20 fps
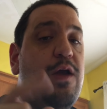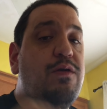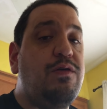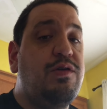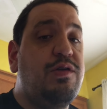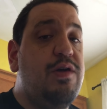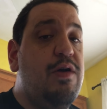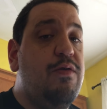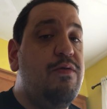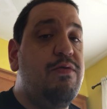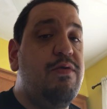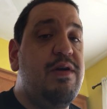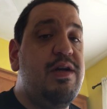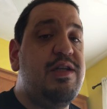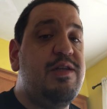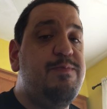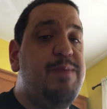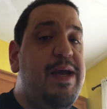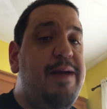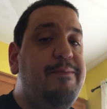So
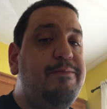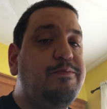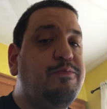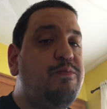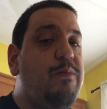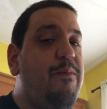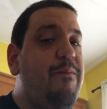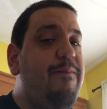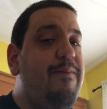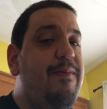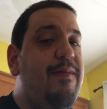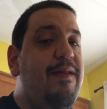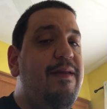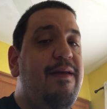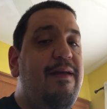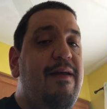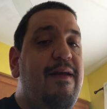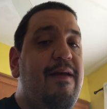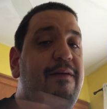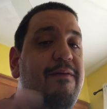crispy.
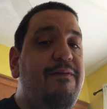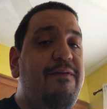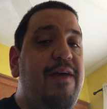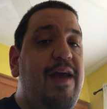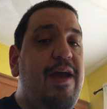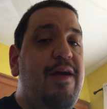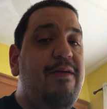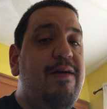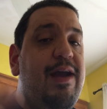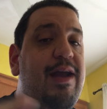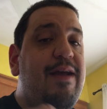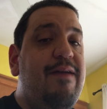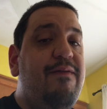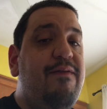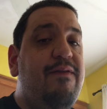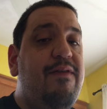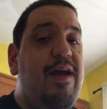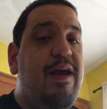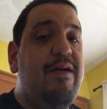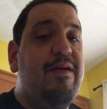Very,
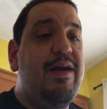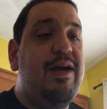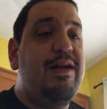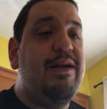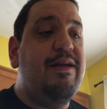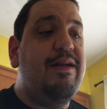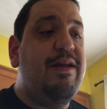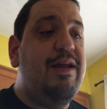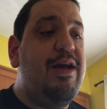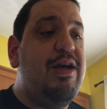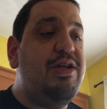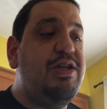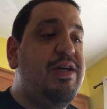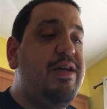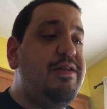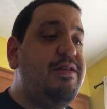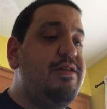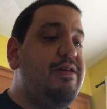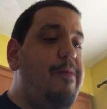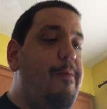very
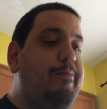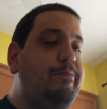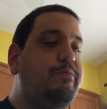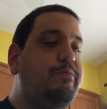delicious.